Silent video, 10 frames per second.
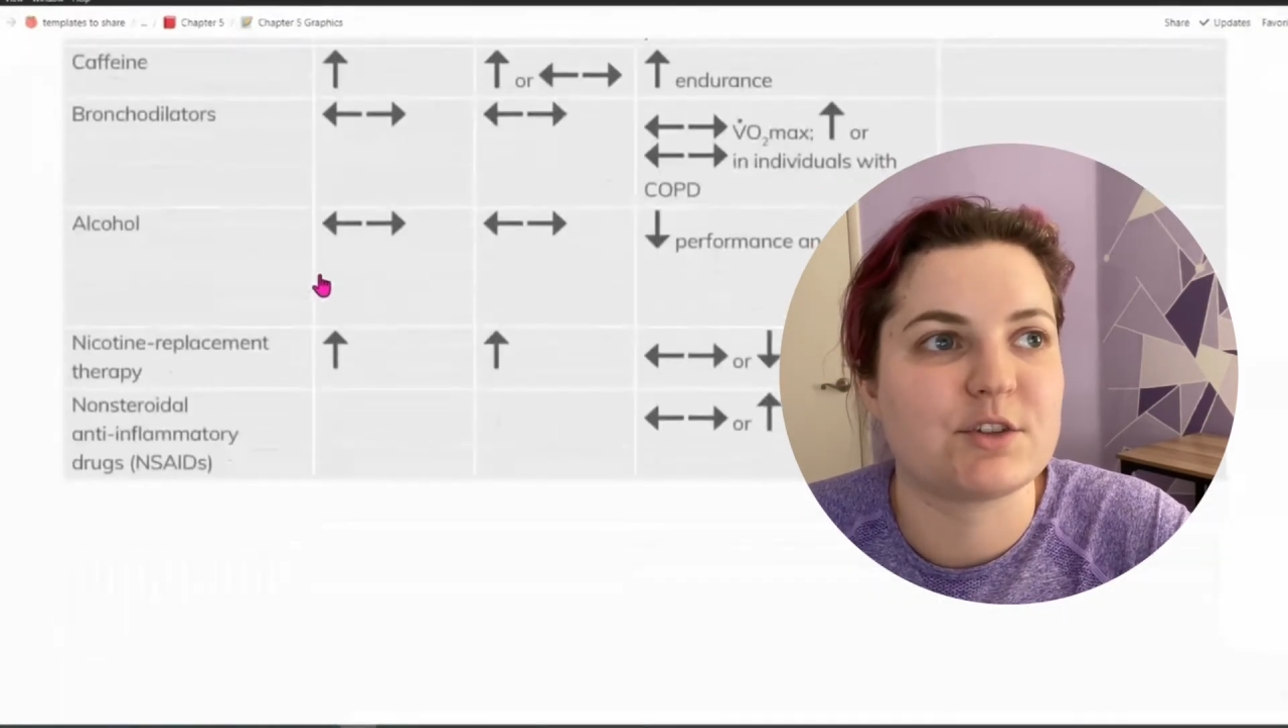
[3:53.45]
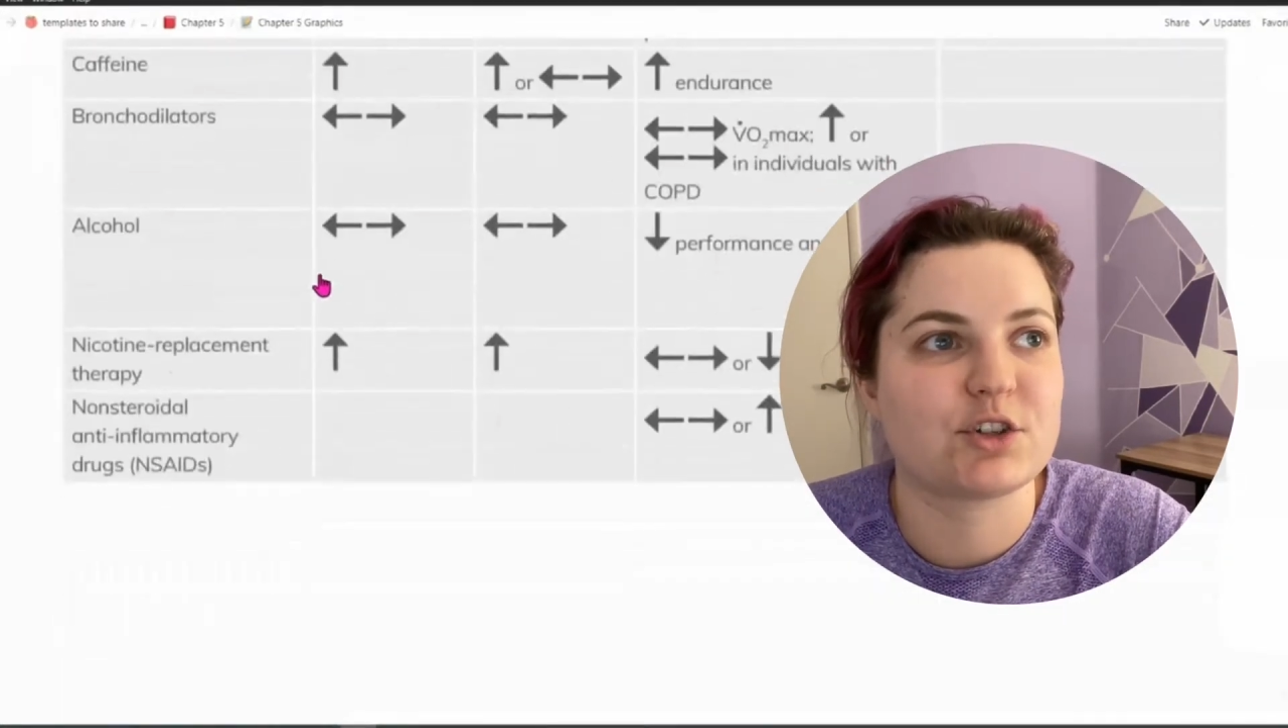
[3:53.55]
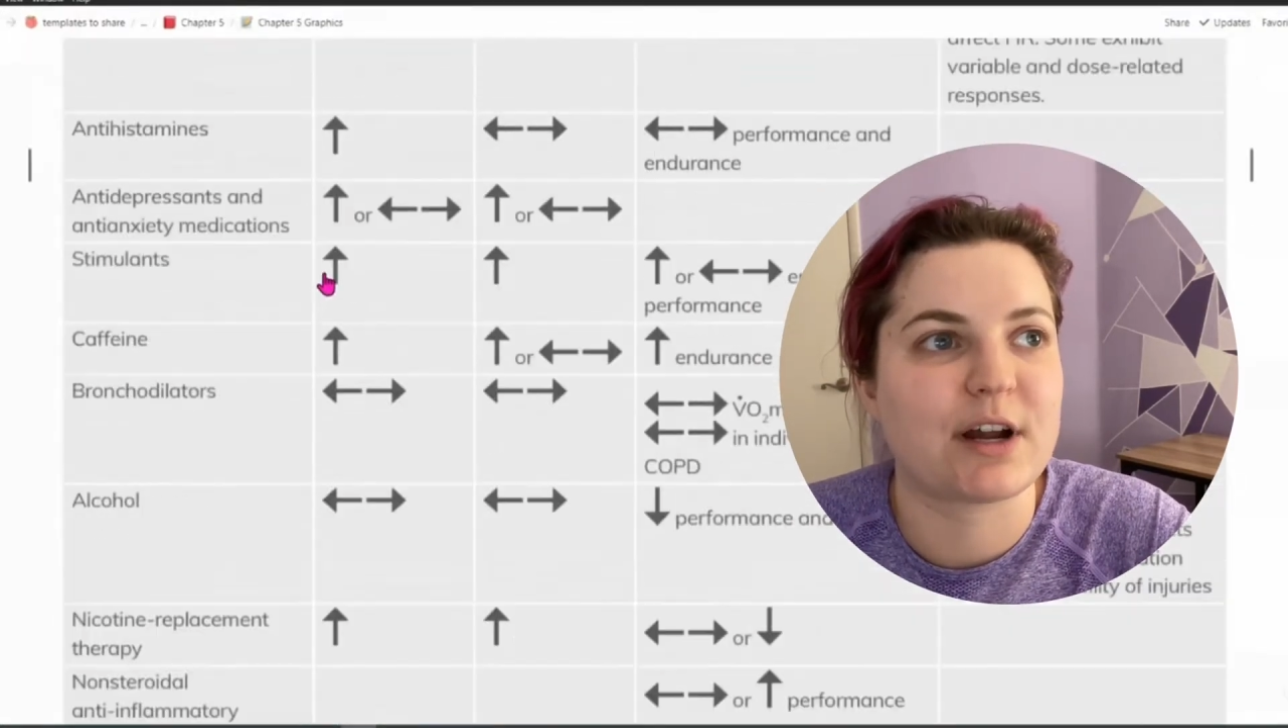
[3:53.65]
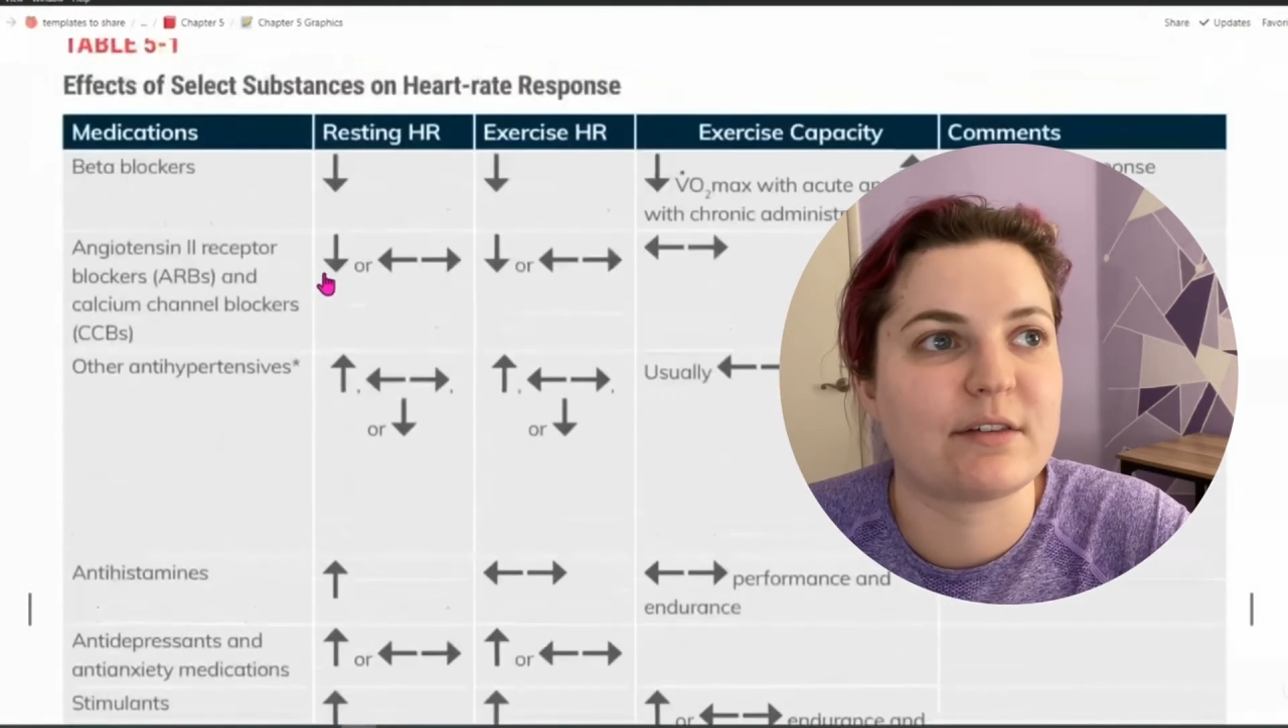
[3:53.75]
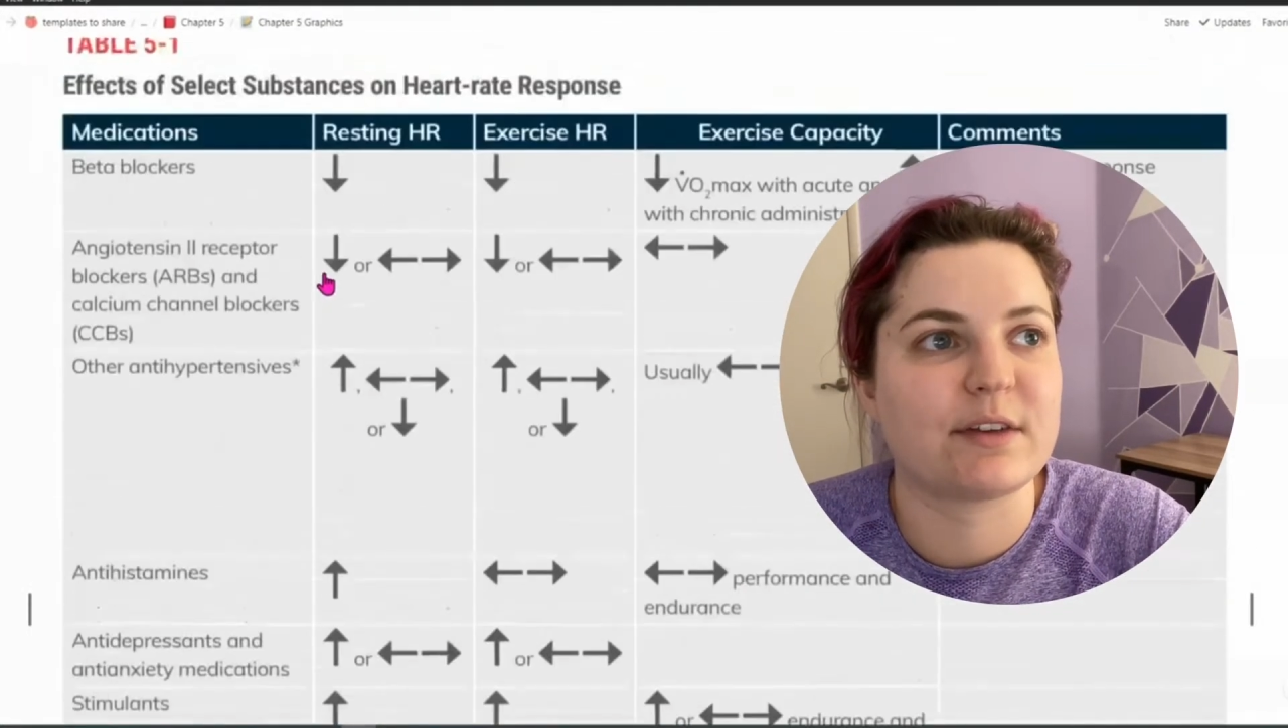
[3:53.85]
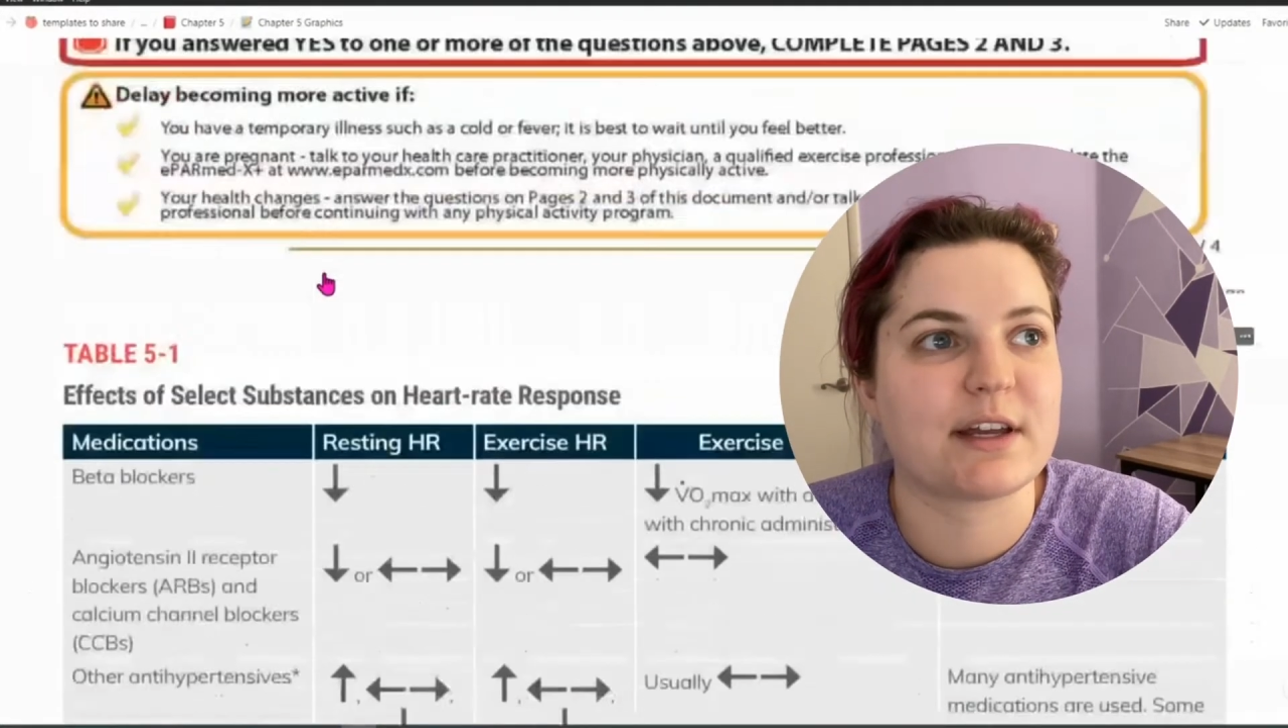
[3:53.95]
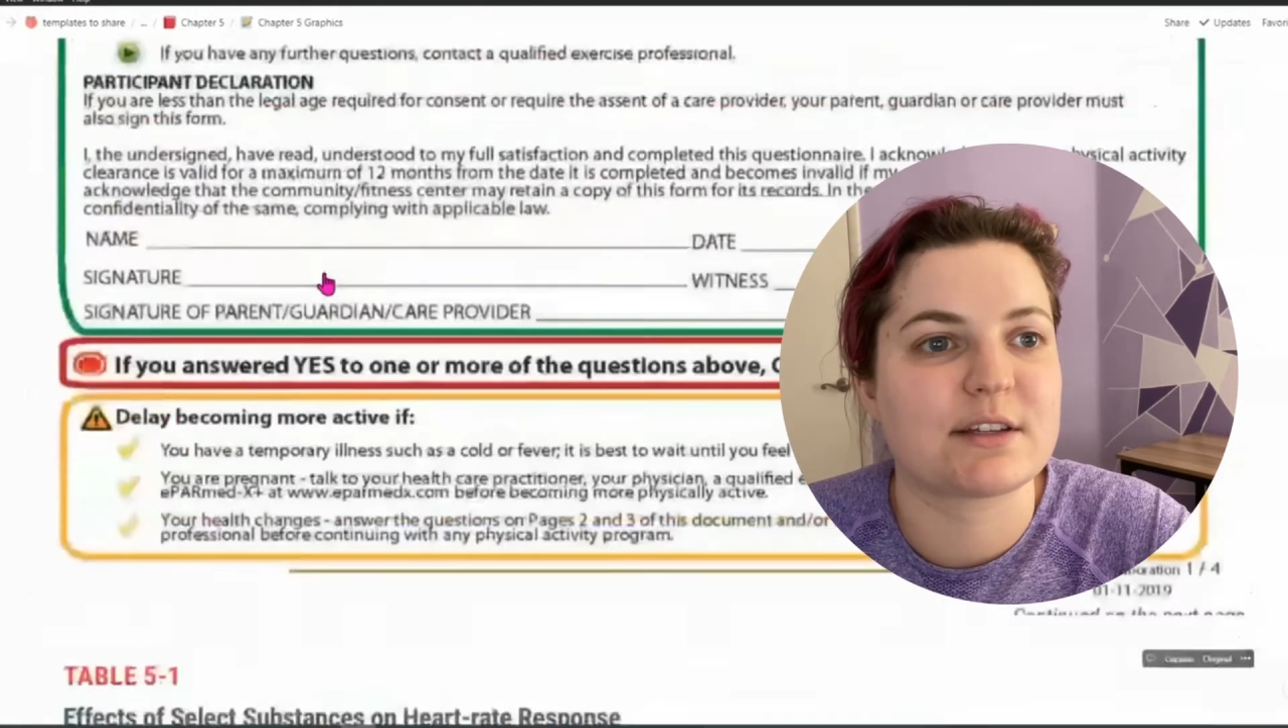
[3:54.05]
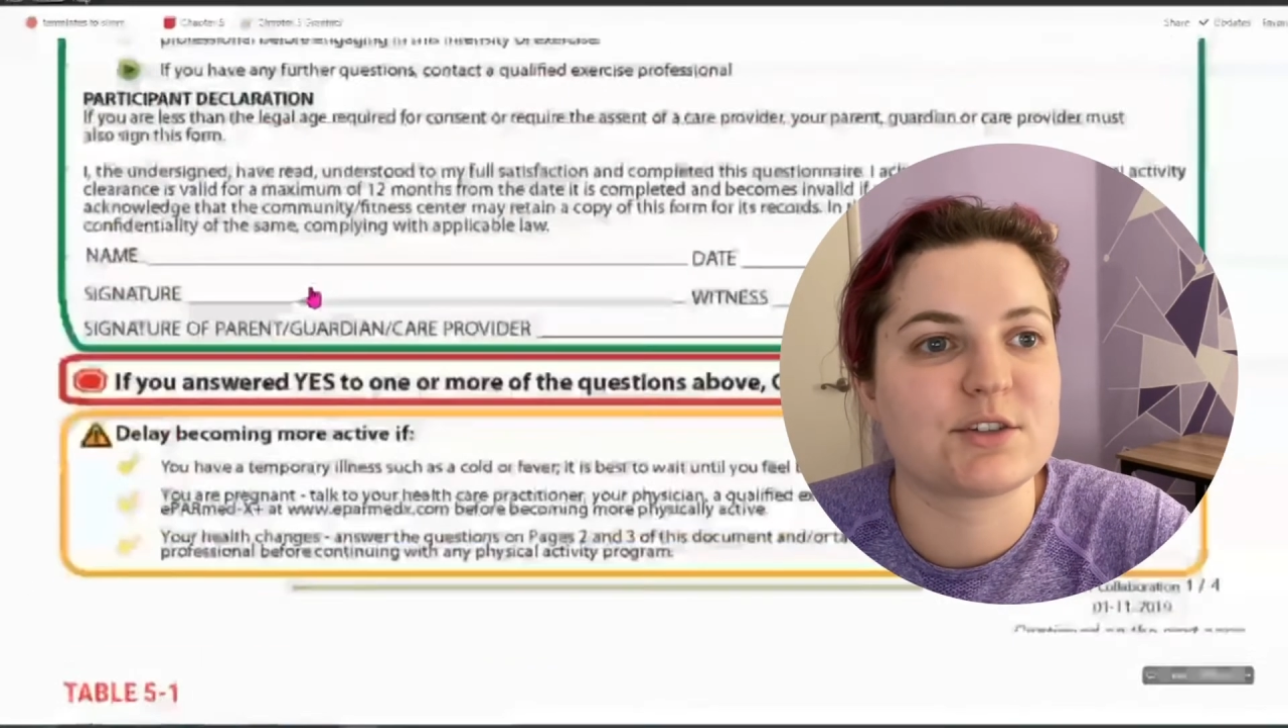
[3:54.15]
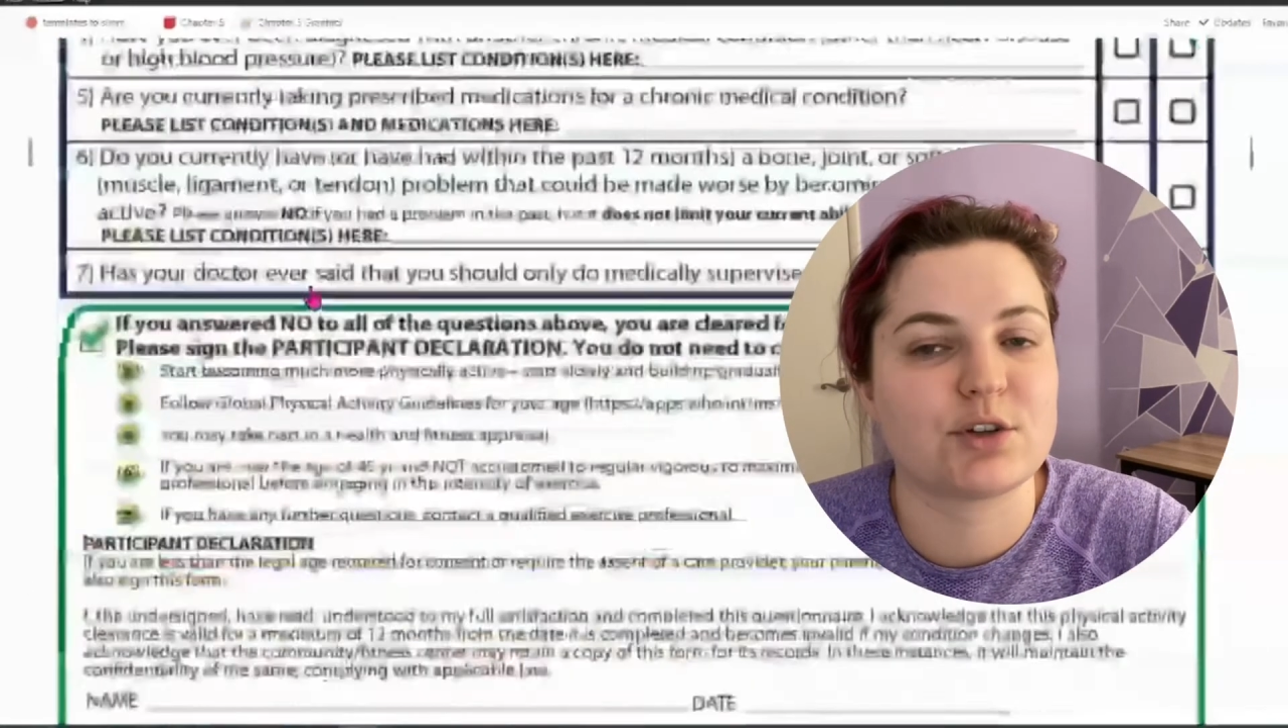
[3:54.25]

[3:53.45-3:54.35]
graphics